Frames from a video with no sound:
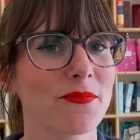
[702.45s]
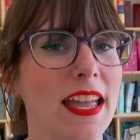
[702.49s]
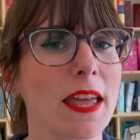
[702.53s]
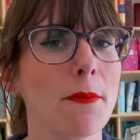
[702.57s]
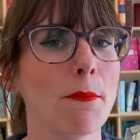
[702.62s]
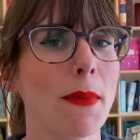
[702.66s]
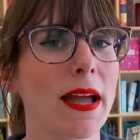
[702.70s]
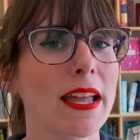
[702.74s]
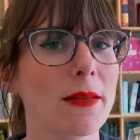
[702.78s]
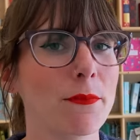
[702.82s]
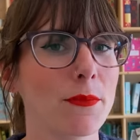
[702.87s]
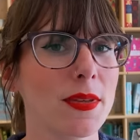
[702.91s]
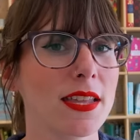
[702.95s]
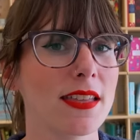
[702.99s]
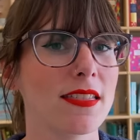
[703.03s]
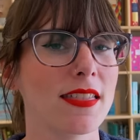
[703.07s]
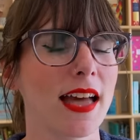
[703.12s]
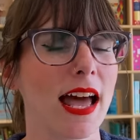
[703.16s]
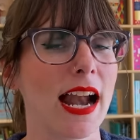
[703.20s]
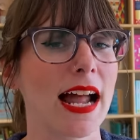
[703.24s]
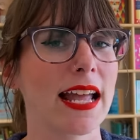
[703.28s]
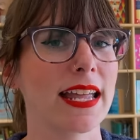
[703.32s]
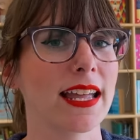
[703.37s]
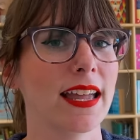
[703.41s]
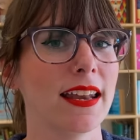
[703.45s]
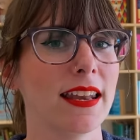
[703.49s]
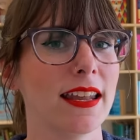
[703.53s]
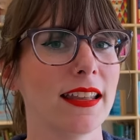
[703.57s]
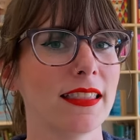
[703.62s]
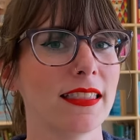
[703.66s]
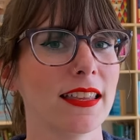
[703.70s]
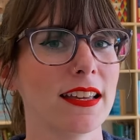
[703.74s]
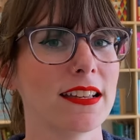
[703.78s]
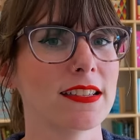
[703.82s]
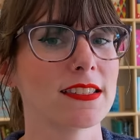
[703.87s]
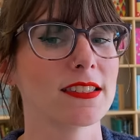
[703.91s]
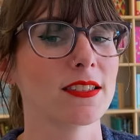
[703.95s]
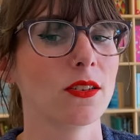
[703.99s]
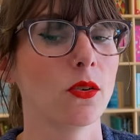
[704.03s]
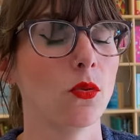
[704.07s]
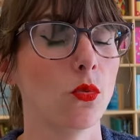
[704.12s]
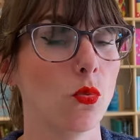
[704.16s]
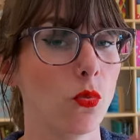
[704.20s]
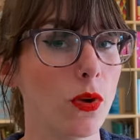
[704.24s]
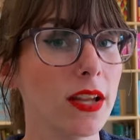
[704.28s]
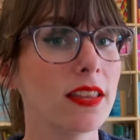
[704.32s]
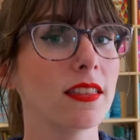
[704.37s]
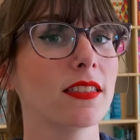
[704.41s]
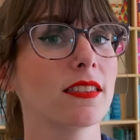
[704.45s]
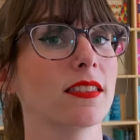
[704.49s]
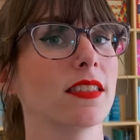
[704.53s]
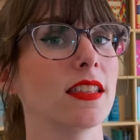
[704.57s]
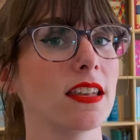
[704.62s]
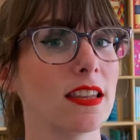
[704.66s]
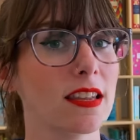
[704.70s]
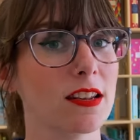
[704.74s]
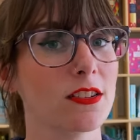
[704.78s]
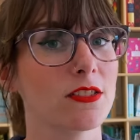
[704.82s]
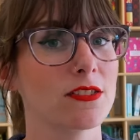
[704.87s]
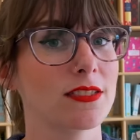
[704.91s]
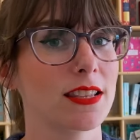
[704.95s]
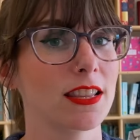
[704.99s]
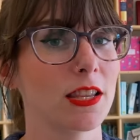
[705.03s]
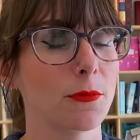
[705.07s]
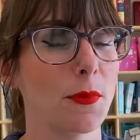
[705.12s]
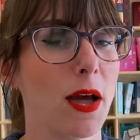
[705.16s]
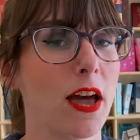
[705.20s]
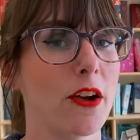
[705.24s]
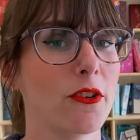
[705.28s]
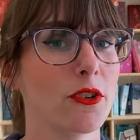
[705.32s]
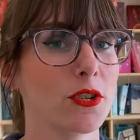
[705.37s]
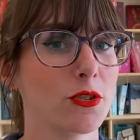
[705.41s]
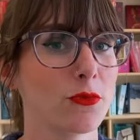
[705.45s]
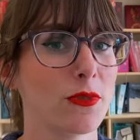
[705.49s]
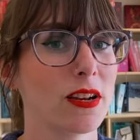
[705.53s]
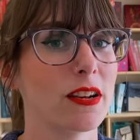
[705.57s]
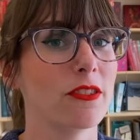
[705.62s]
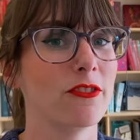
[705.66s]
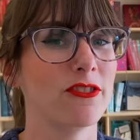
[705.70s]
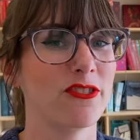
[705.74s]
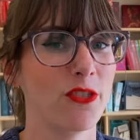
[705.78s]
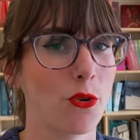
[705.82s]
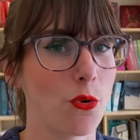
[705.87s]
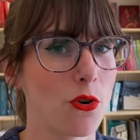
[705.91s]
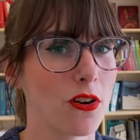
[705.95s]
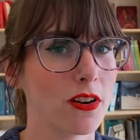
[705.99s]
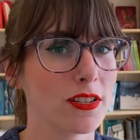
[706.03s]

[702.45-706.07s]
It might be that I can knit this with the needles that the pattern's written for,